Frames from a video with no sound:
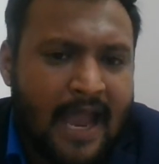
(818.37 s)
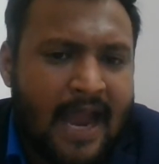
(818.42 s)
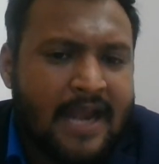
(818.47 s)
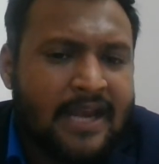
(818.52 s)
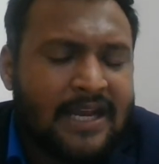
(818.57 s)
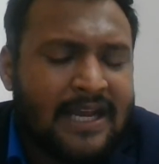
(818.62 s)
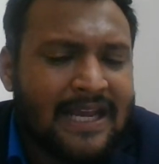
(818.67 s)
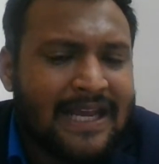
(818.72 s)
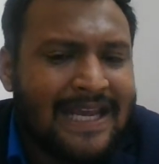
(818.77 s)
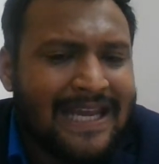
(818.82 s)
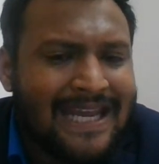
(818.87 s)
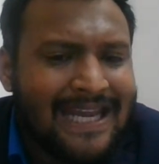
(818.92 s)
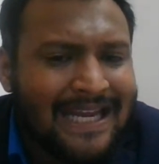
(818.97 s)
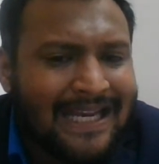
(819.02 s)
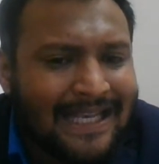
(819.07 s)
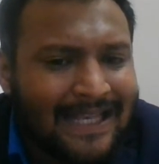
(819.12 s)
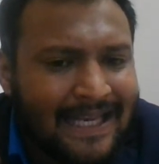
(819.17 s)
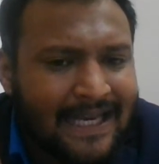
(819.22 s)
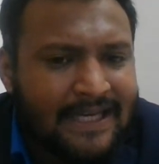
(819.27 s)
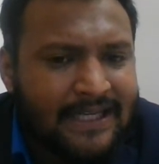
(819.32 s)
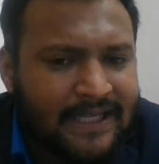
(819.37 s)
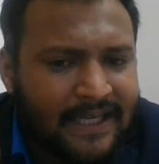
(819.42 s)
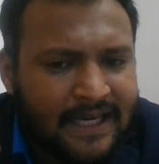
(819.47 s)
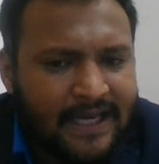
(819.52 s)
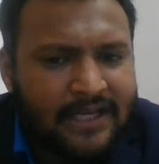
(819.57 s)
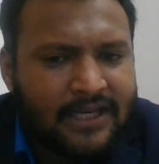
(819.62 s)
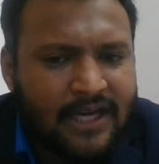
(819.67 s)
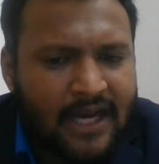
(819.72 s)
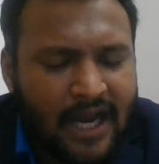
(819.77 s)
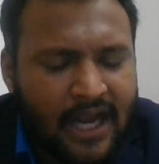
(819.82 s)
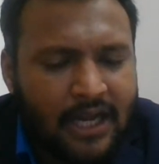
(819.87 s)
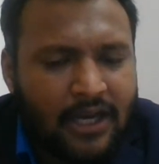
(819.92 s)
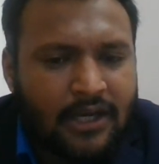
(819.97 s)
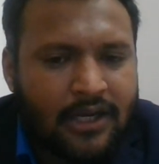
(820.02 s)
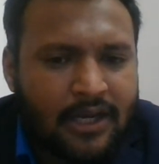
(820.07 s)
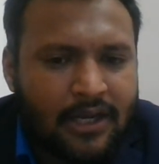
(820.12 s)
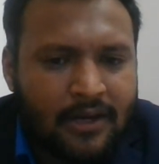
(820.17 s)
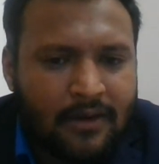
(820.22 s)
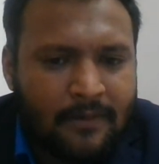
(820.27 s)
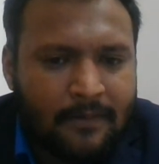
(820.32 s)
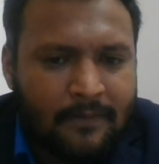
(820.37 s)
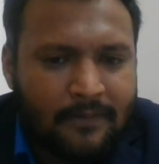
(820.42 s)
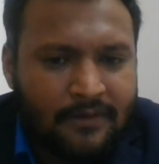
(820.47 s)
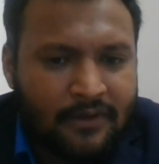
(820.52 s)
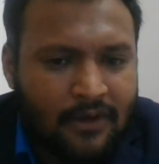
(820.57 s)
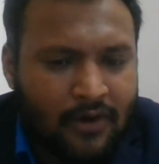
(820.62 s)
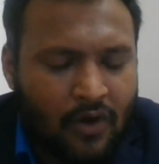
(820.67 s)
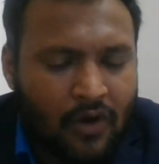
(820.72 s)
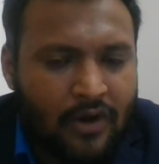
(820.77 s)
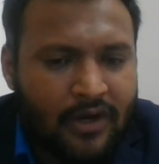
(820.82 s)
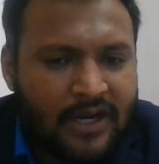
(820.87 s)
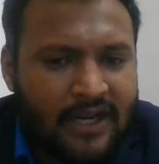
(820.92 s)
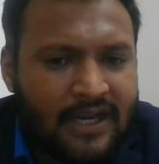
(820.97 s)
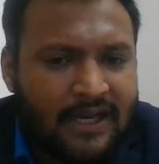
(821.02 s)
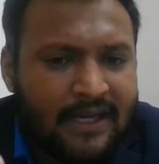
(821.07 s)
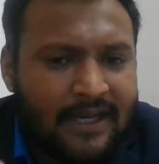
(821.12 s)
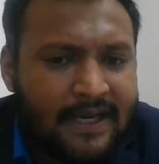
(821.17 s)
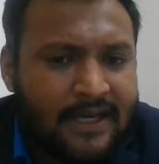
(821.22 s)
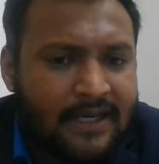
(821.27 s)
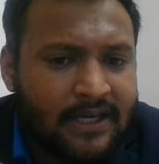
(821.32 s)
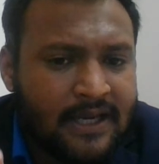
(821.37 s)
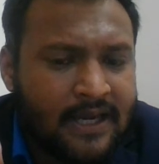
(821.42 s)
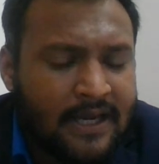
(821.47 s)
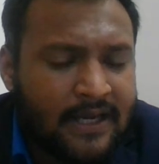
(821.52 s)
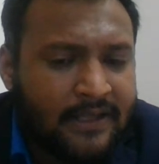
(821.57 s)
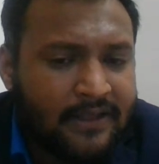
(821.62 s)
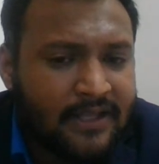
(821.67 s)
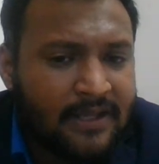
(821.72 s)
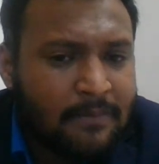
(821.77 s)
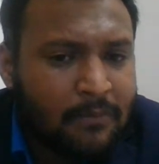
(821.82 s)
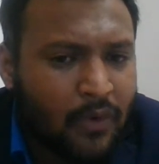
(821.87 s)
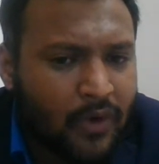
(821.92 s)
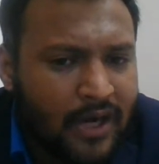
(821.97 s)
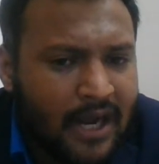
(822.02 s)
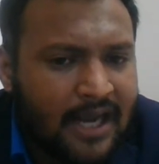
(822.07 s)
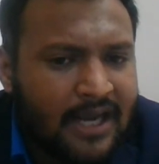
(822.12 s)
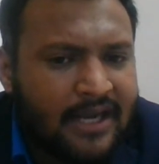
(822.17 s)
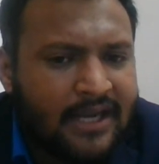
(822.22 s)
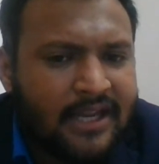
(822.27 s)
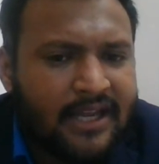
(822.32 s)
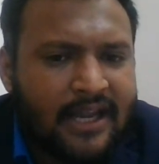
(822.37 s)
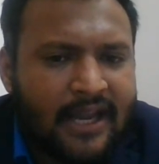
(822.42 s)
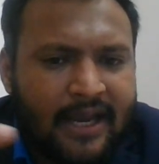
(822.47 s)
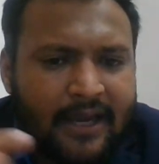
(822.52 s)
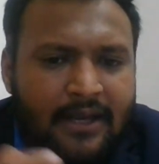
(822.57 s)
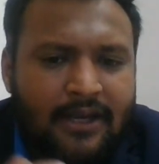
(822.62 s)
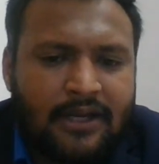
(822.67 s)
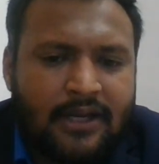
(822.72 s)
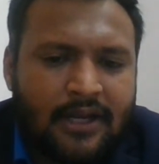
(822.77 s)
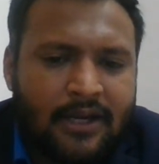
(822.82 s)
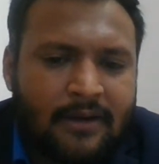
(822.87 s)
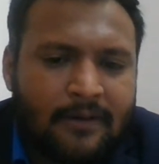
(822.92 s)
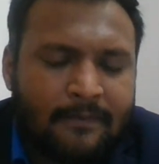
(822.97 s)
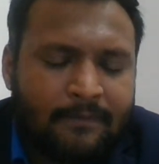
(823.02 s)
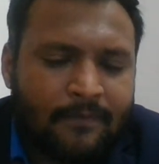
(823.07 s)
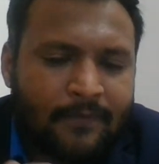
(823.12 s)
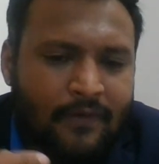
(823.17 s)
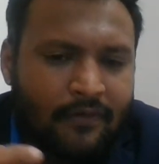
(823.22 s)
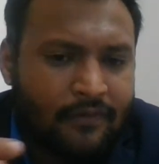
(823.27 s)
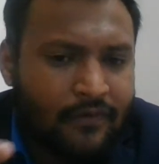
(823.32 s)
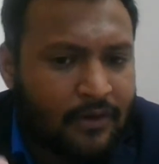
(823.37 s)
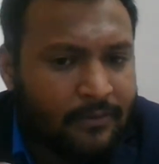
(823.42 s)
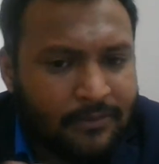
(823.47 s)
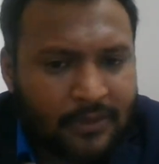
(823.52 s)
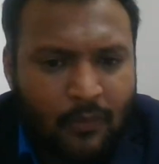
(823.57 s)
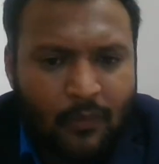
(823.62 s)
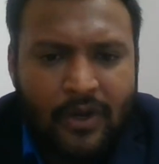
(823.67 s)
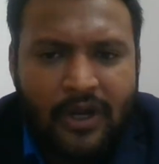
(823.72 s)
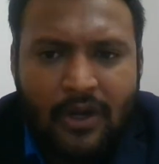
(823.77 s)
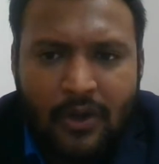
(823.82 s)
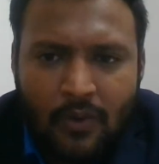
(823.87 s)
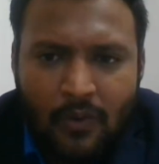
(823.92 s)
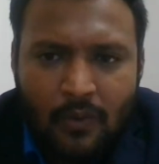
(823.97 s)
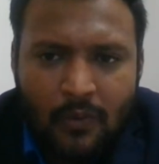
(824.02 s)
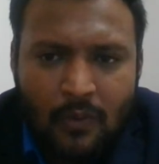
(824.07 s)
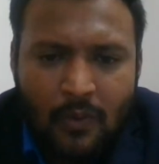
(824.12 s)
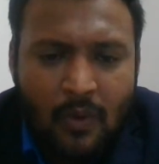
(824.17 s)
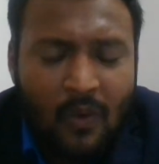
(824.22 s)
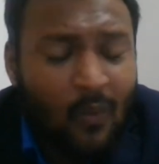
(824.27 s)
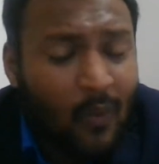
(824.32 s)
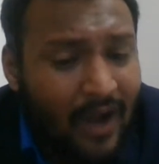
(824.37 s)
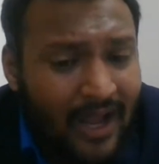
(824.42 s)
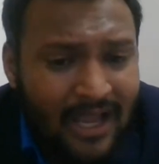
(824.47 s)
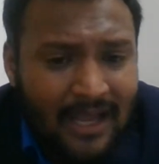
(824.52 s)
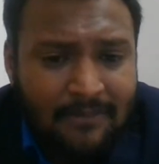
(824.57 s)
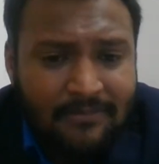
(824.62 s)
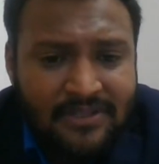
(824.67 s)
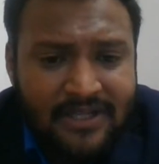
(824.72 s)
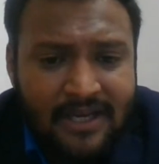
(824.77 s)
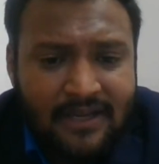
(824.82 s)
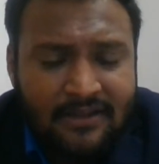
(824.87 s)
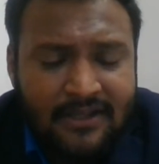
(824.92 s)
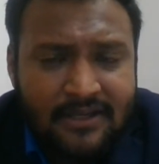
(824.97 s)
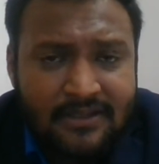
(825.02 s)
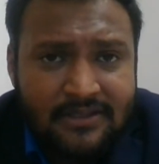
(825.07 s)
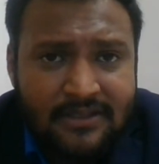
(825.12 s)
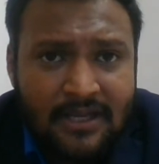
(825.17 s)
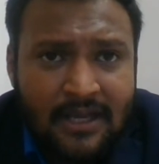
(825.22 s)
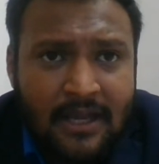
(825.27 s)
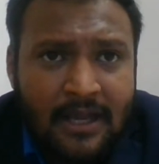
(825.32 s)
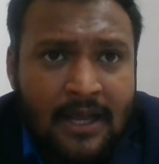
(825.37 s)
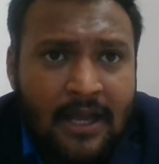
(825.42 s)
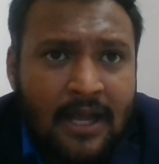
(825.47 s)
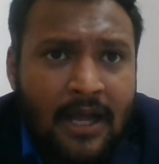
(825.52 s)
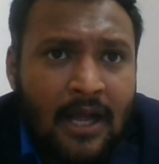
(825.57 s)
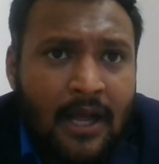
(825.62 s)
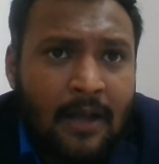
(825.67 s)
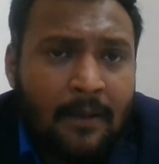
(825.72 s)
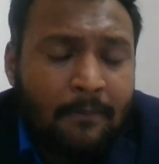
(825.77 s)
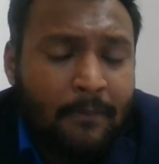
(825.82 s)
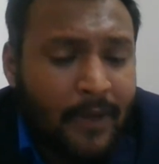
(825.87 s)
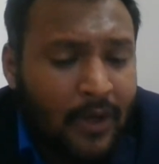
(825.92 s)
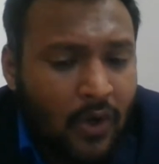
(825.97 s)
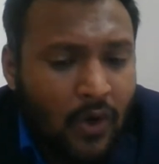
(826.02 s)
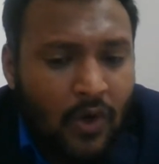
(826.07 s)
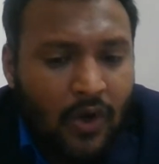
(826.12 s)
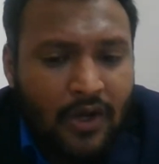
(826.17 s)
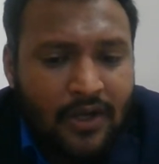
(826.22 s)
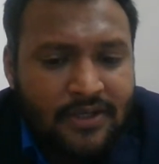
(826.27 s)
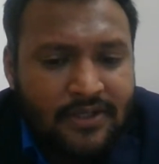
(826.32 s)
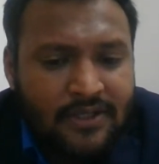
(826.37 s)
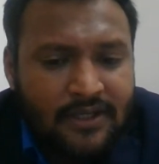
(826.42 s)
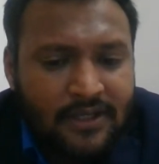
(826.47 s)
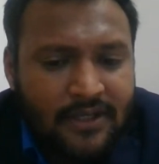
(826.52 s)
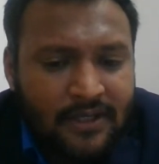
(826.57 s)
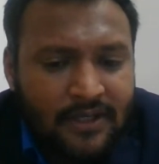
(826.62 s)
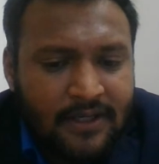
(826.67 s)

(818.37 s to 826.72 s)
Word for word: and he let it enter or he let the morality enter from the window. Why I'm saying this? Because